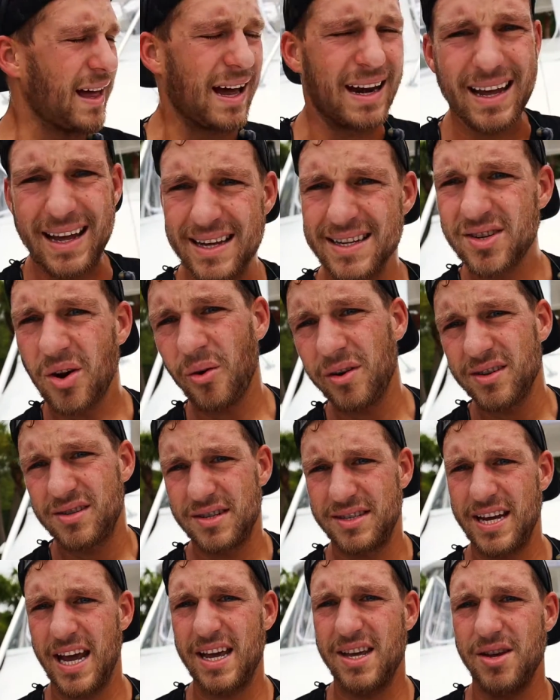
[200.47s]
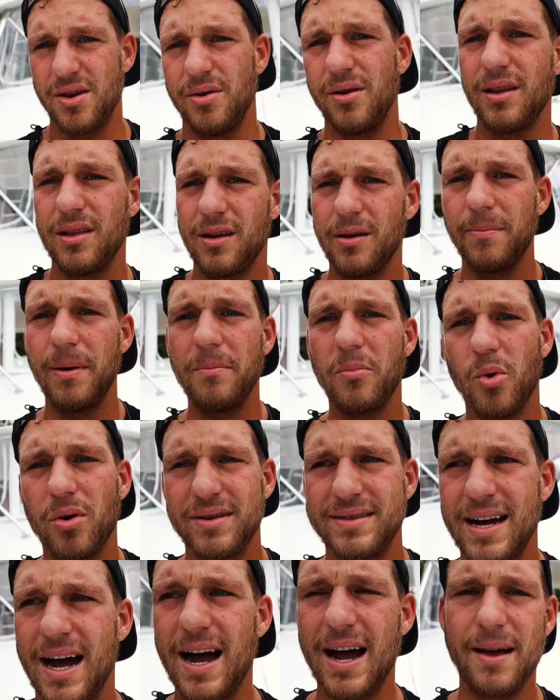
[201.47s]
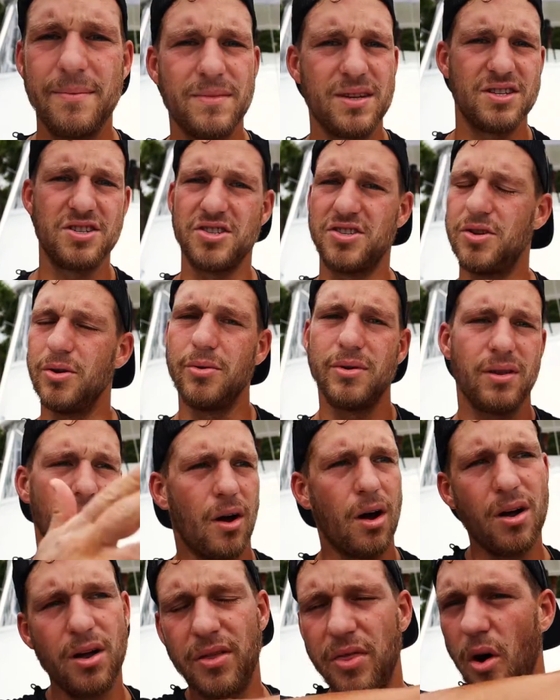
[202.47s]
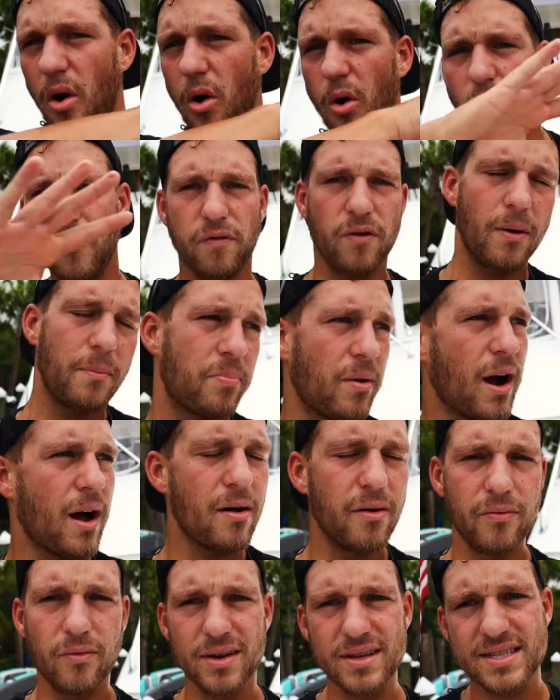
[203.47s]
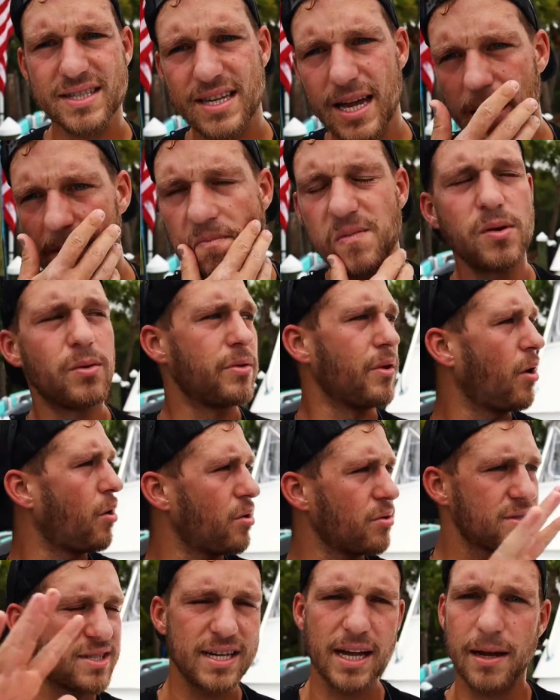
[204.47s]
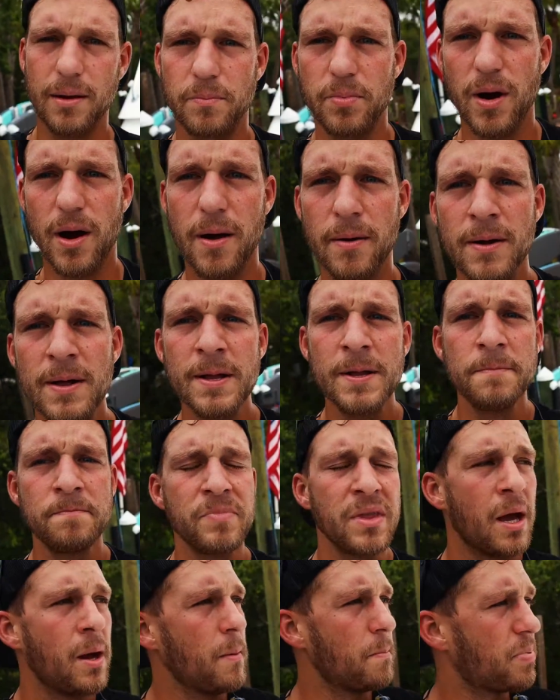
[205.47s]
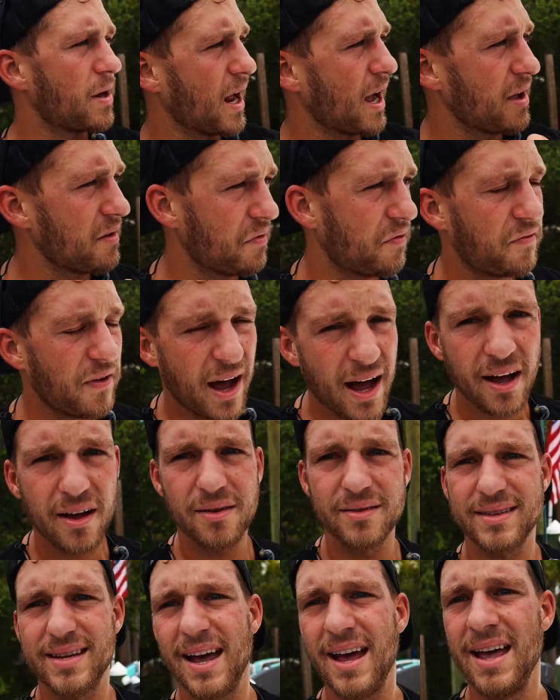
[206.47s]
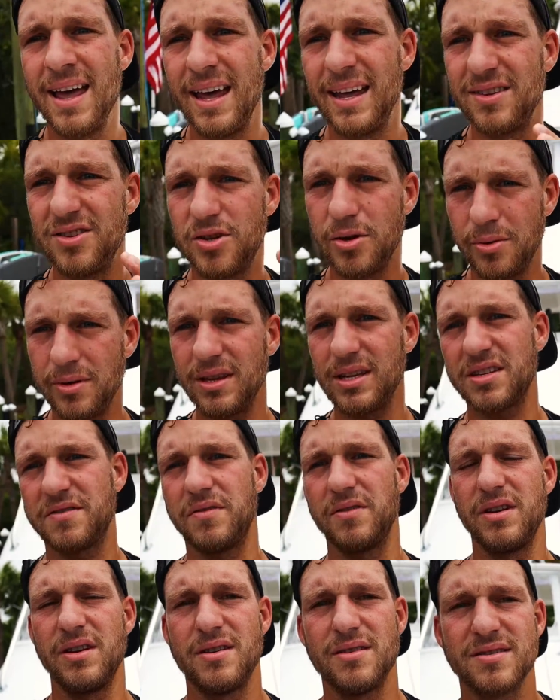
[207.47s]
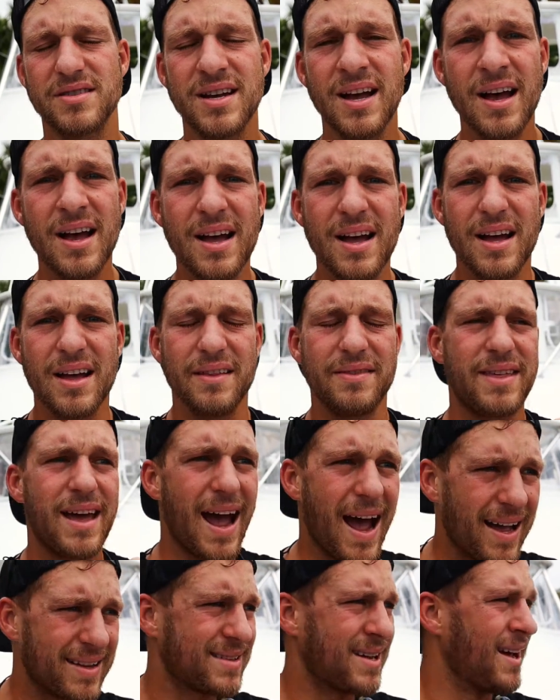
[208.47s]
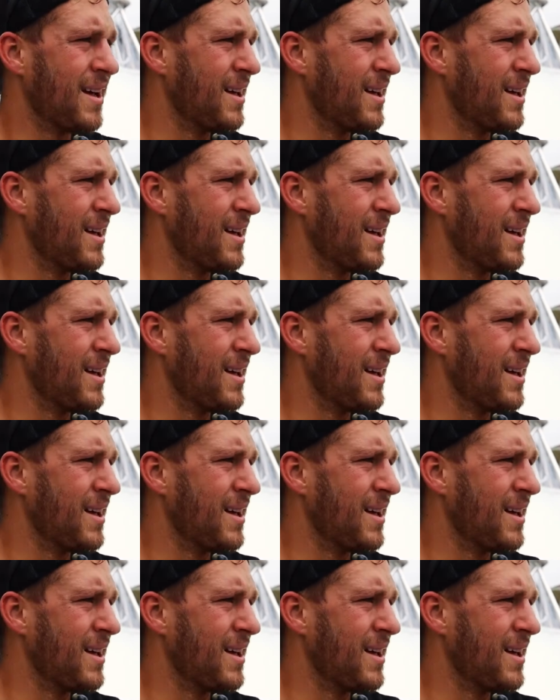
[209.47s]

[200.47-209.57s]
That is going to take you a little bit more time than just doing the whole front brow of one step, doing the whole second brow. But I have found in doing this for years that